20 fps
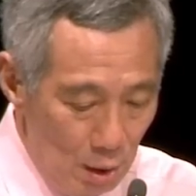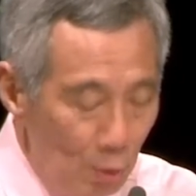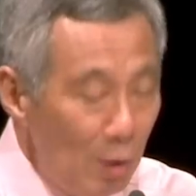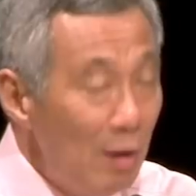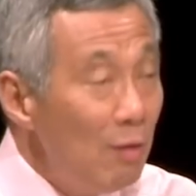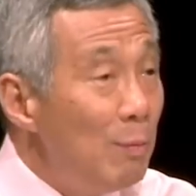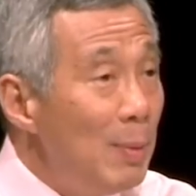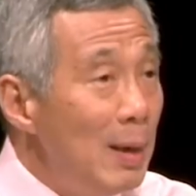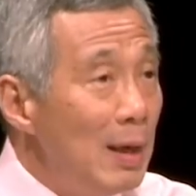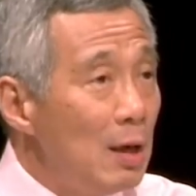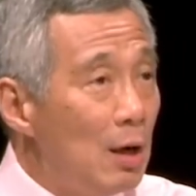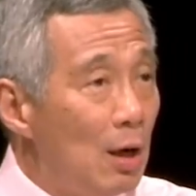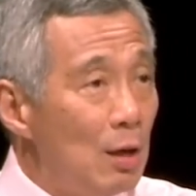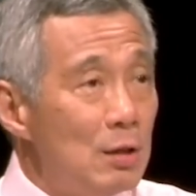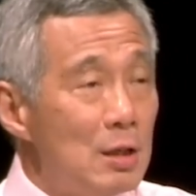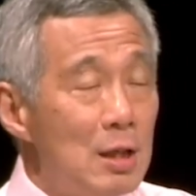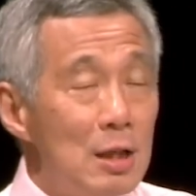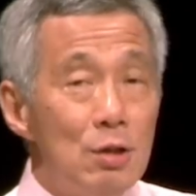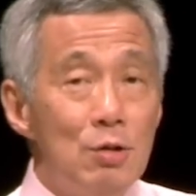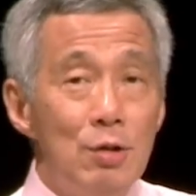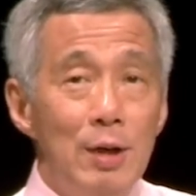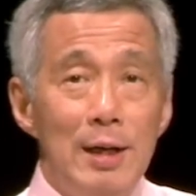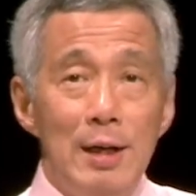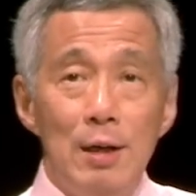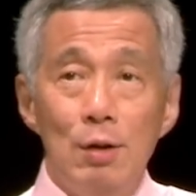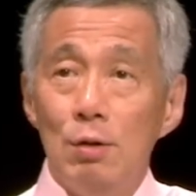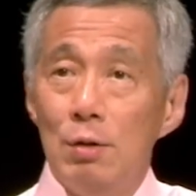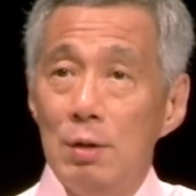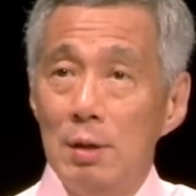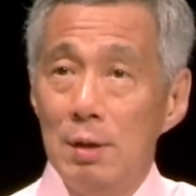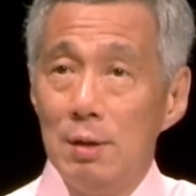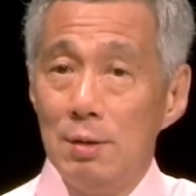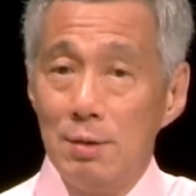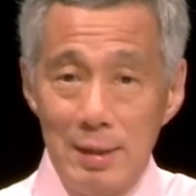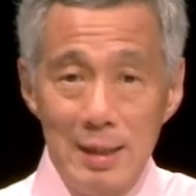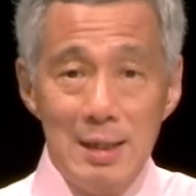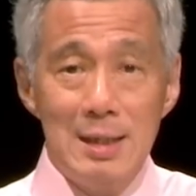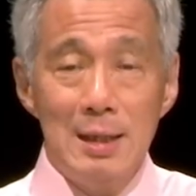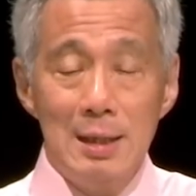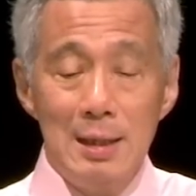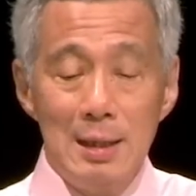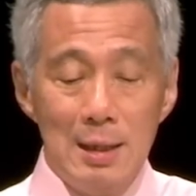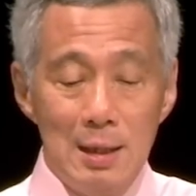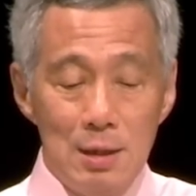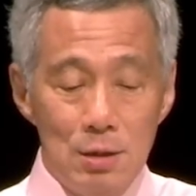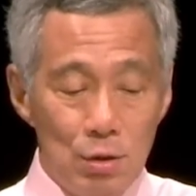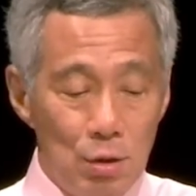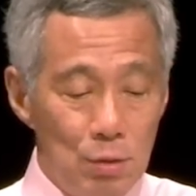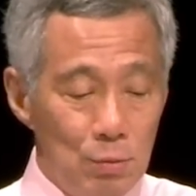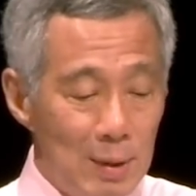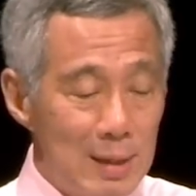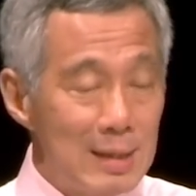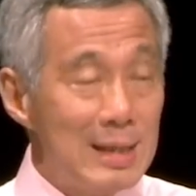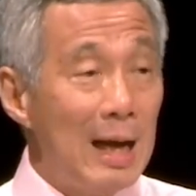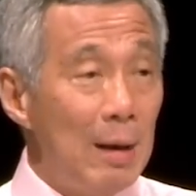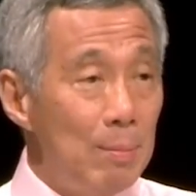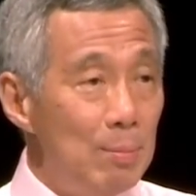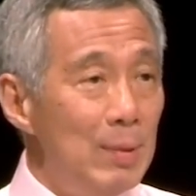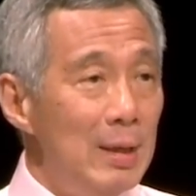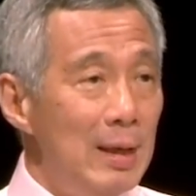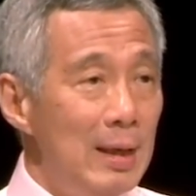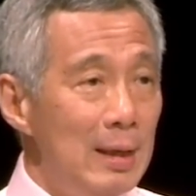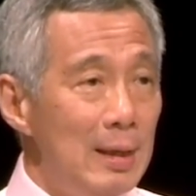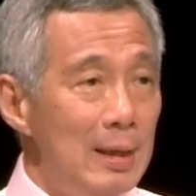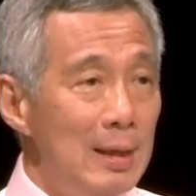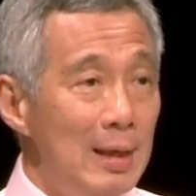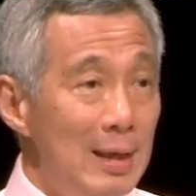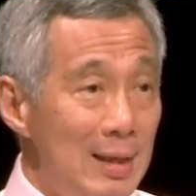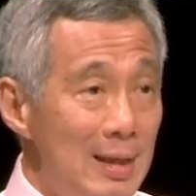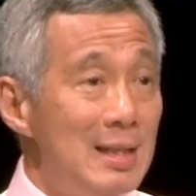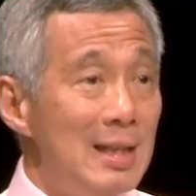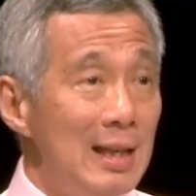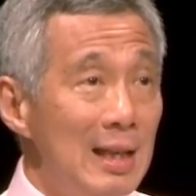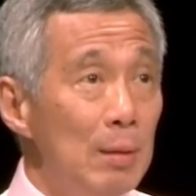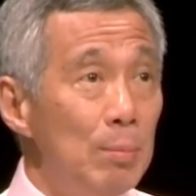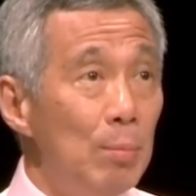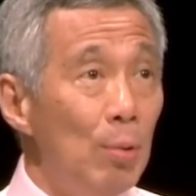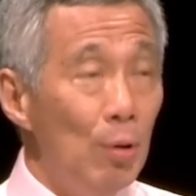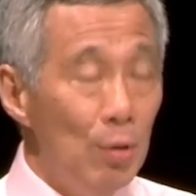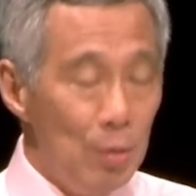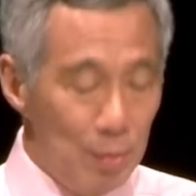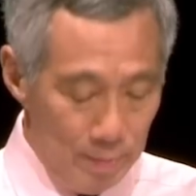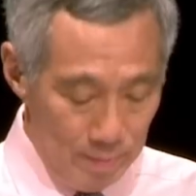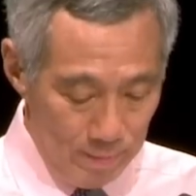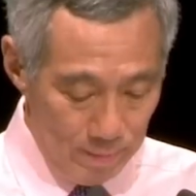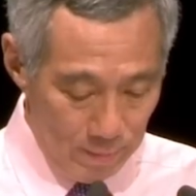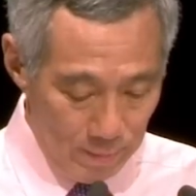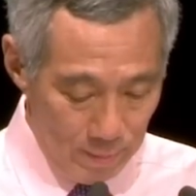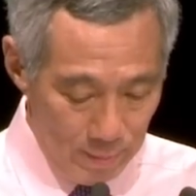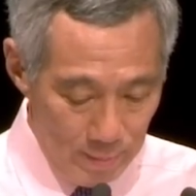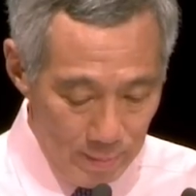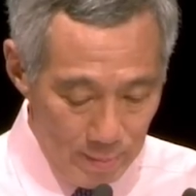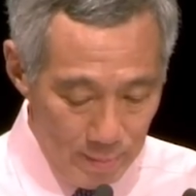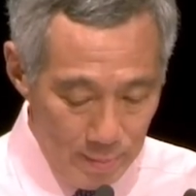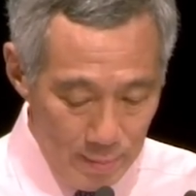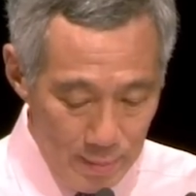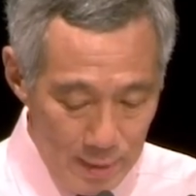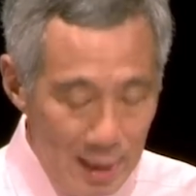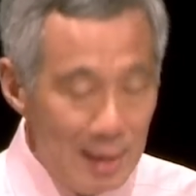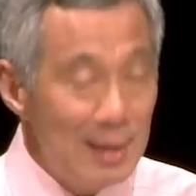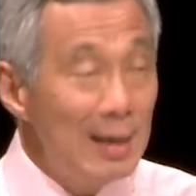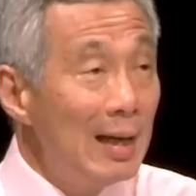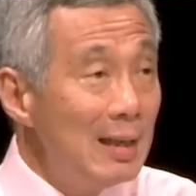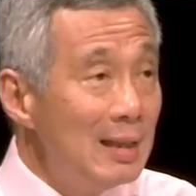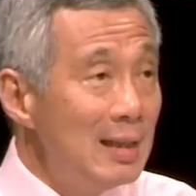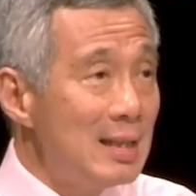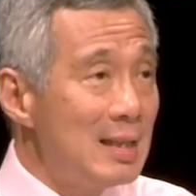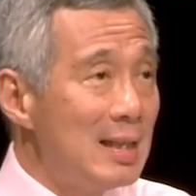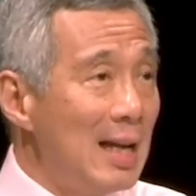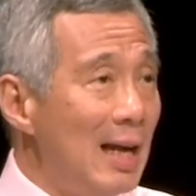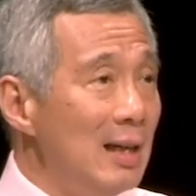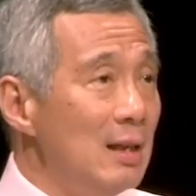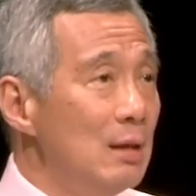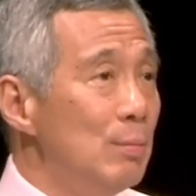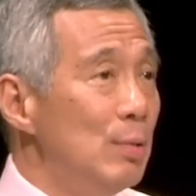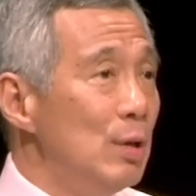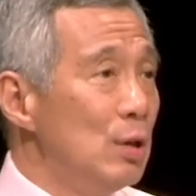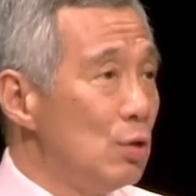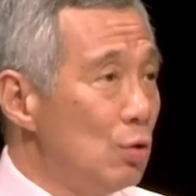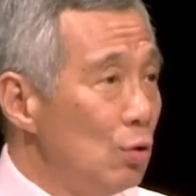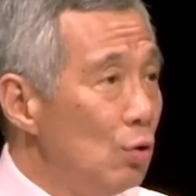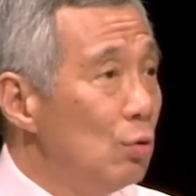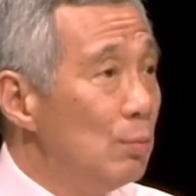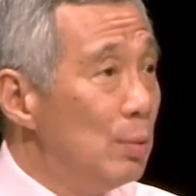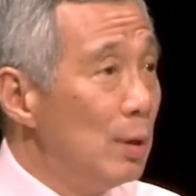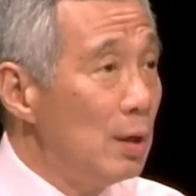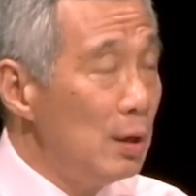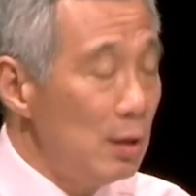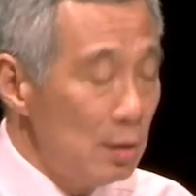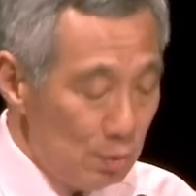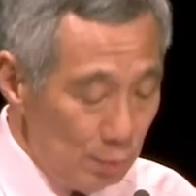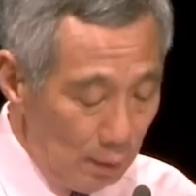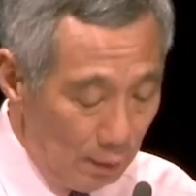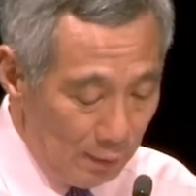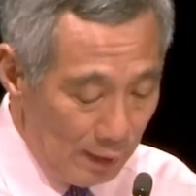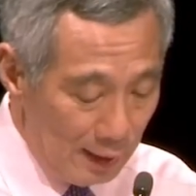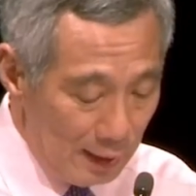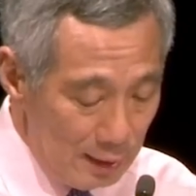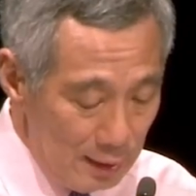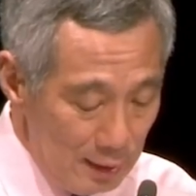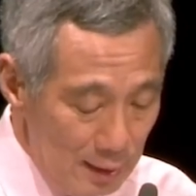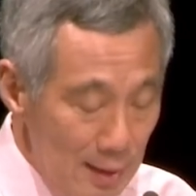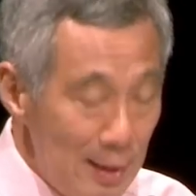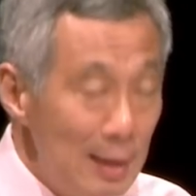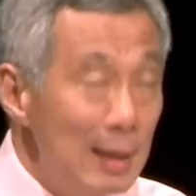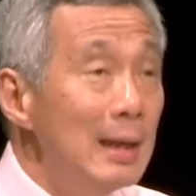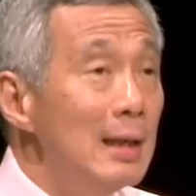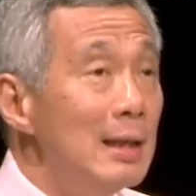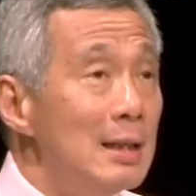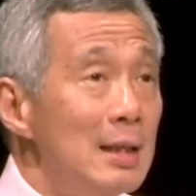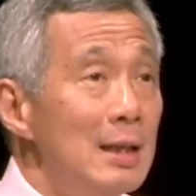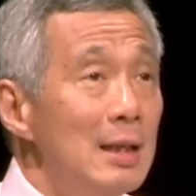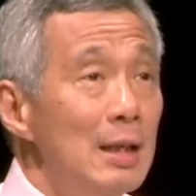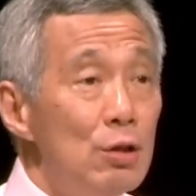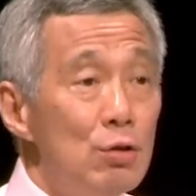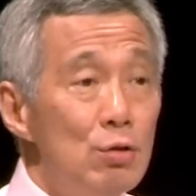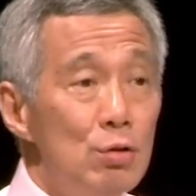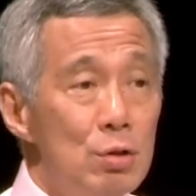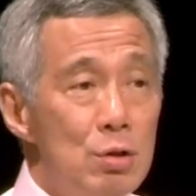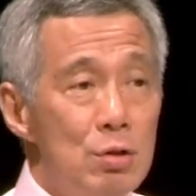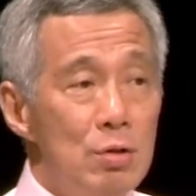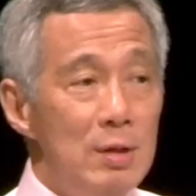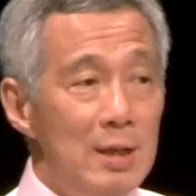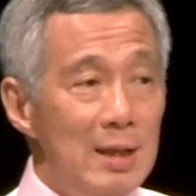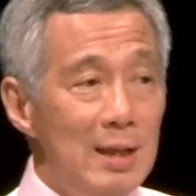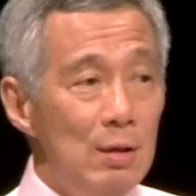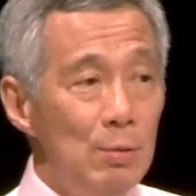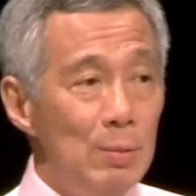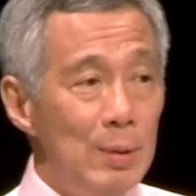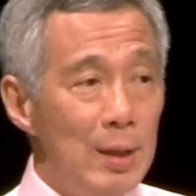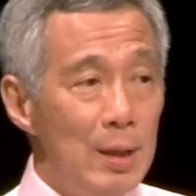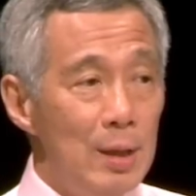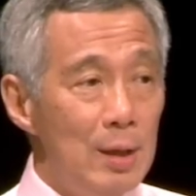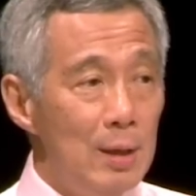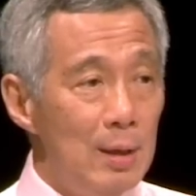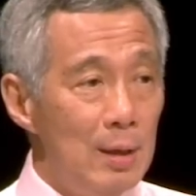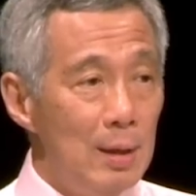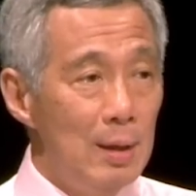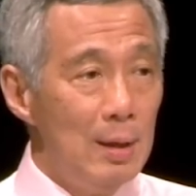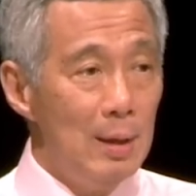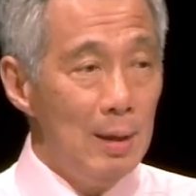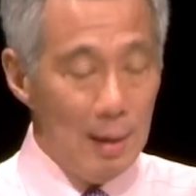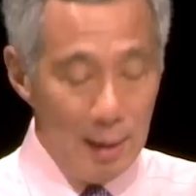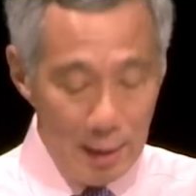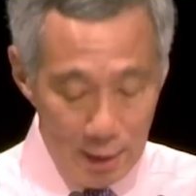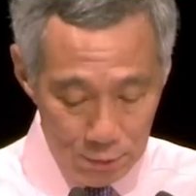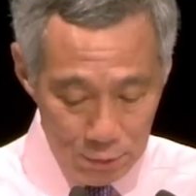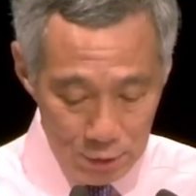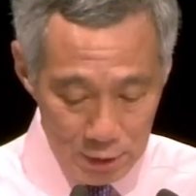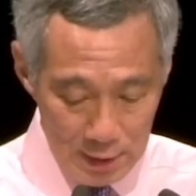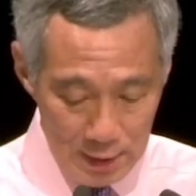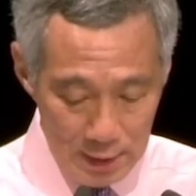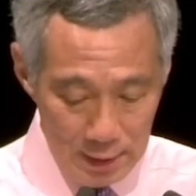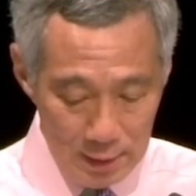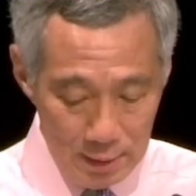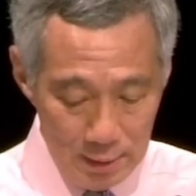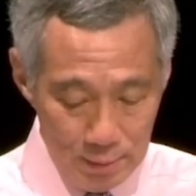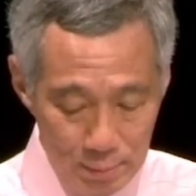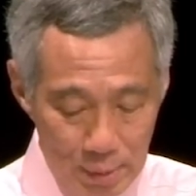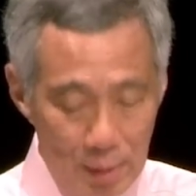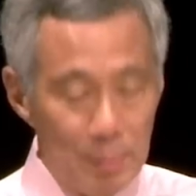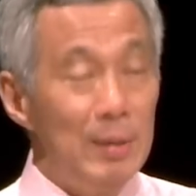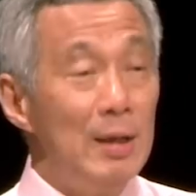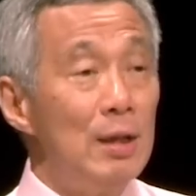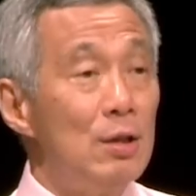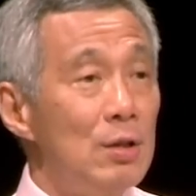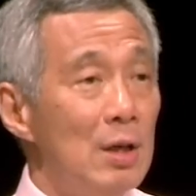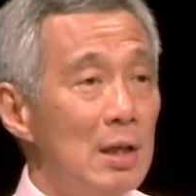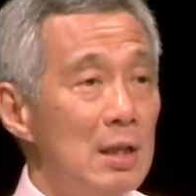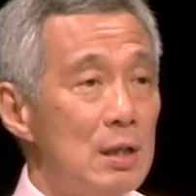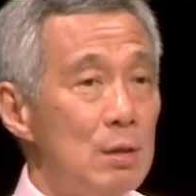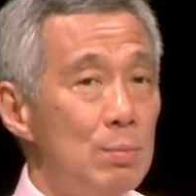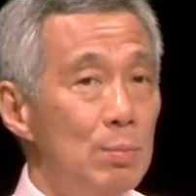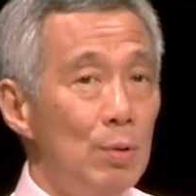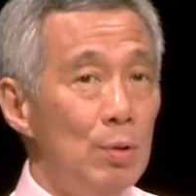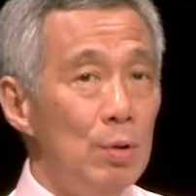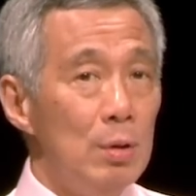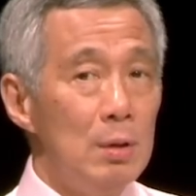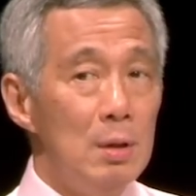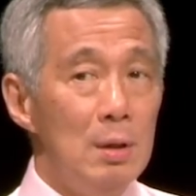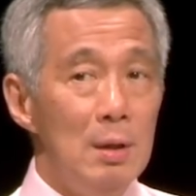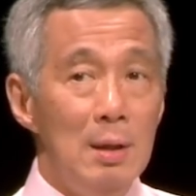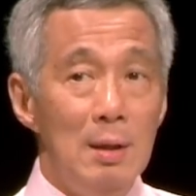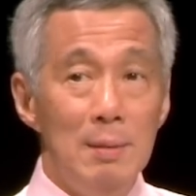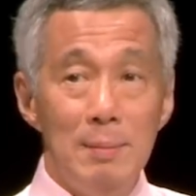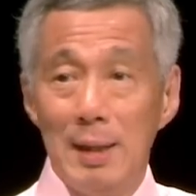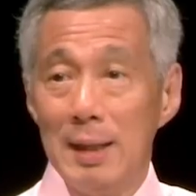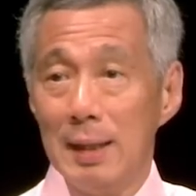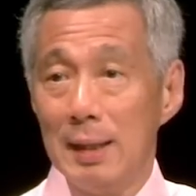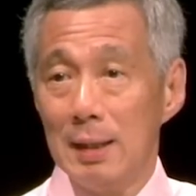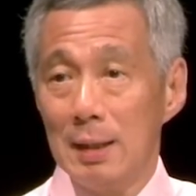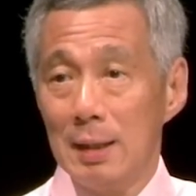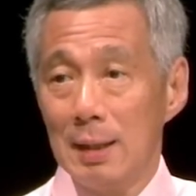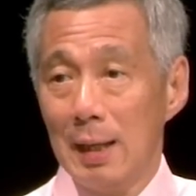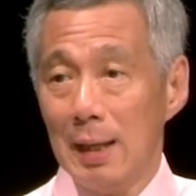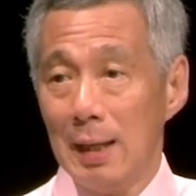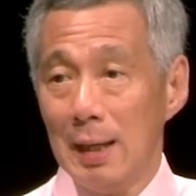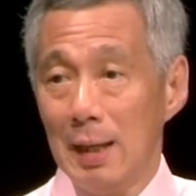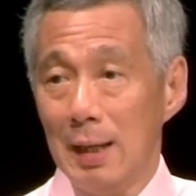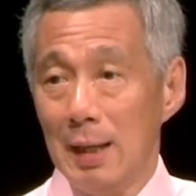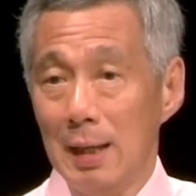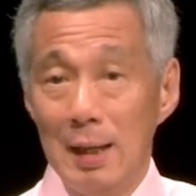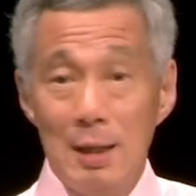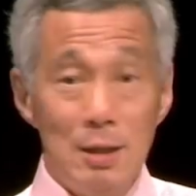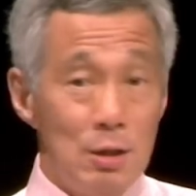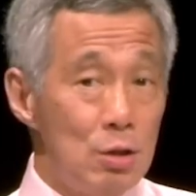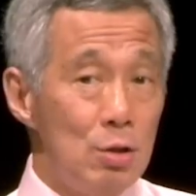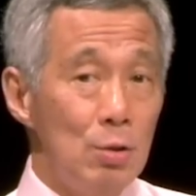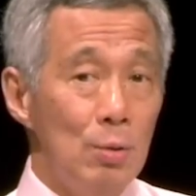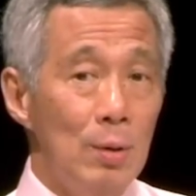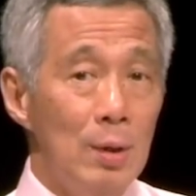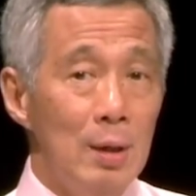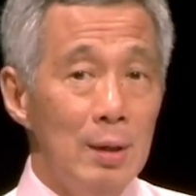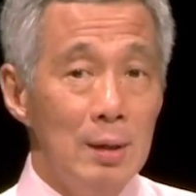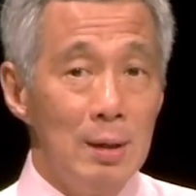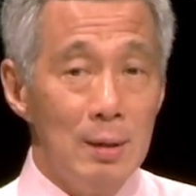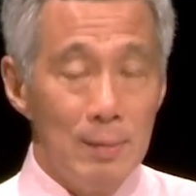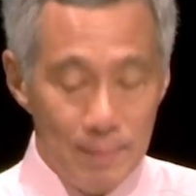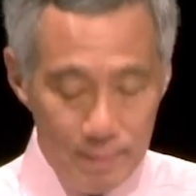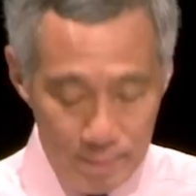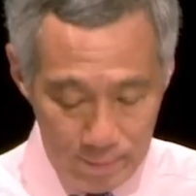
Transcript: We've been concentrating in recent years on what's happening in Singapore. And understandably so, because we've had urgent issues to deal with: housing, public transport, medical care, and so on.